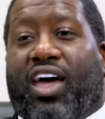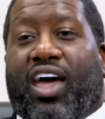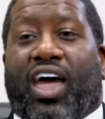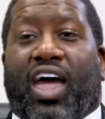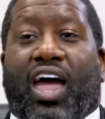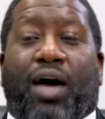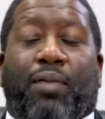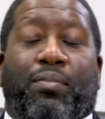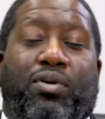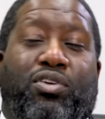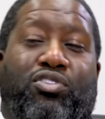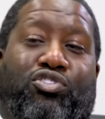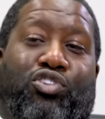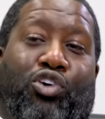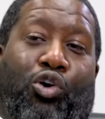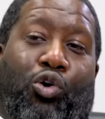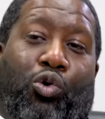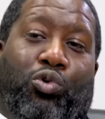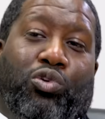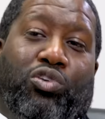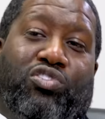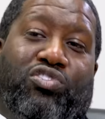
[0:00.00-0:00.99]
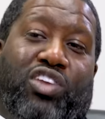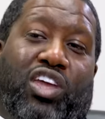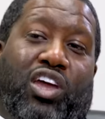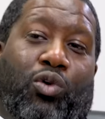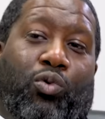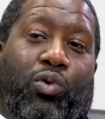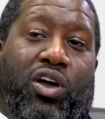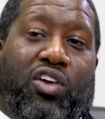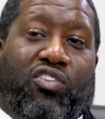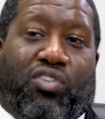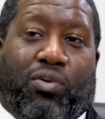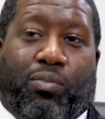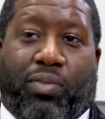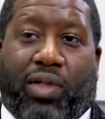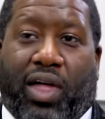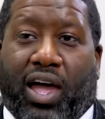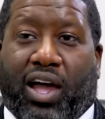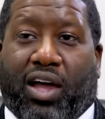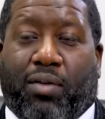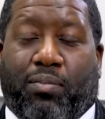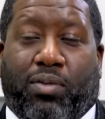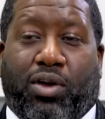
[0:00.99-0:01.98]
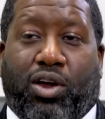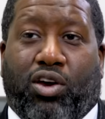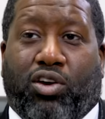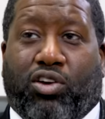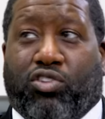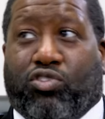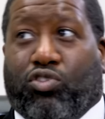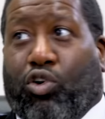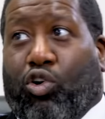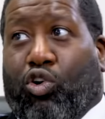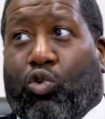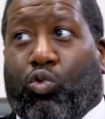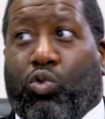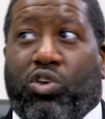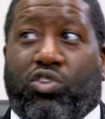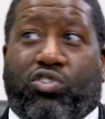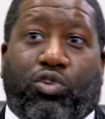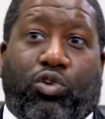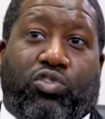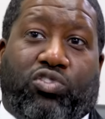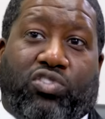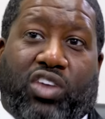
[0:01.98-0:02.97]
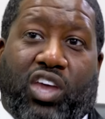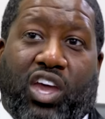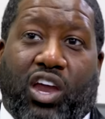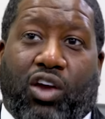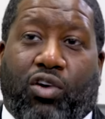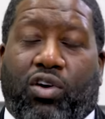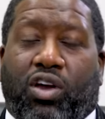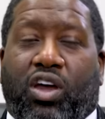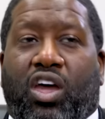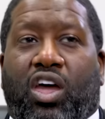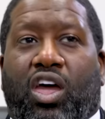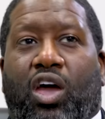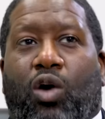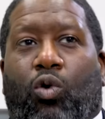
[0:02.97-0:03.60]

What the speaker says: have been told to stay away from black Americans. Oh, we so scary.